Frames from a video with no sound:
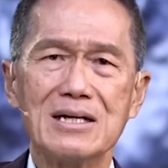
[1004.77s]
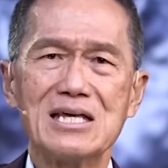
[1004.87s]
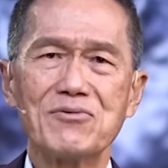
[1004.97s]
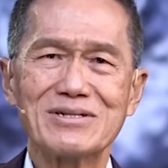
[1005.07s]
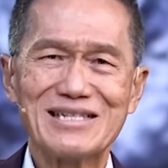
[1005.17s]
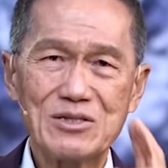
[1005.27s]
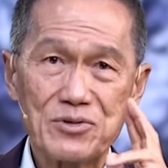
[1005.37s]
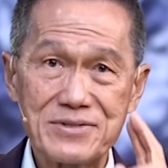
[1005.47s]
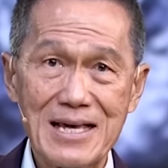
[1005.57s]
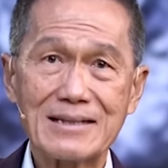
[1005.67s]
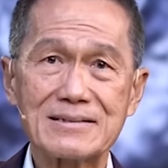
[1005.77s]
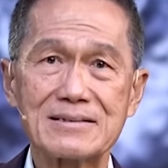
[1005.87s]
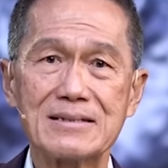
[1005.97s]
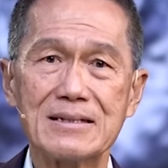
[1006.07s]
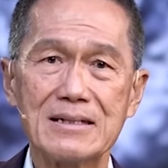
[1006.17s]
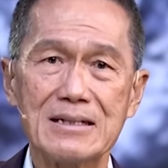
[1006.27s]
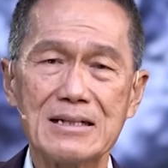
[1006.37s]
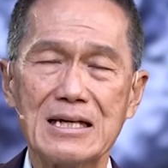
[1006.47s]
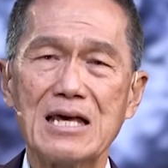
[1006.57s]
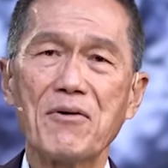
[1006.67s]
he was into sex,
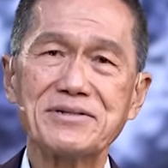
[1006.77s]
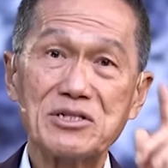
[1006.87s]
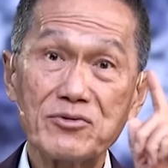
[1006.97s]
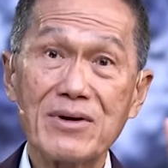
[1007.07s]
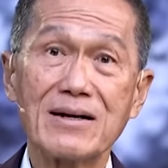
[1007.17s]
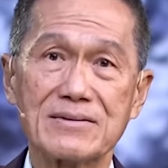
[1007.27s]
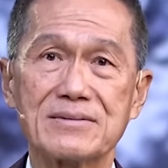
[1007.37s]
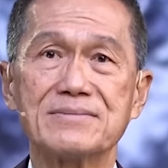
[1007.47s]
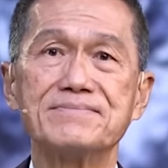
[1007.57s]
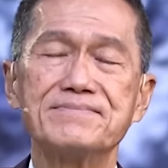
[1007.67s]
he was into drugs.